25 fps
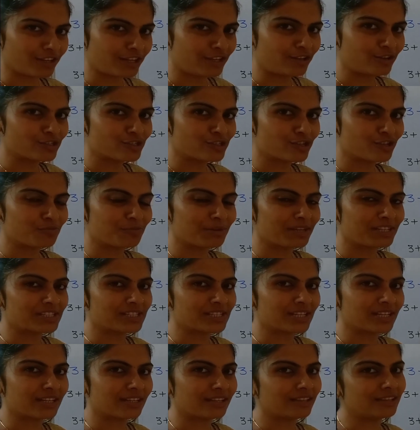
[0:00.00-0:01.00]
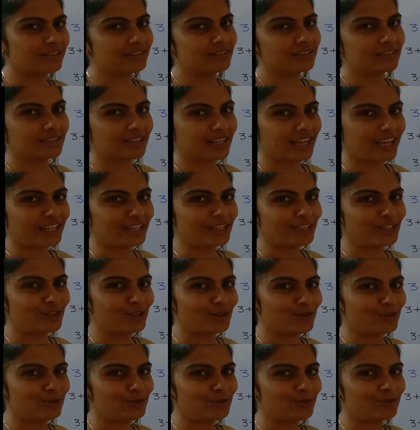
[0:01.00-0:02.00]
videos on my channel. Thank
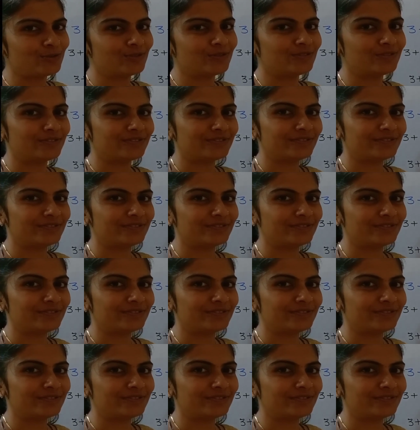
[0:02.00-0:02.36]
you.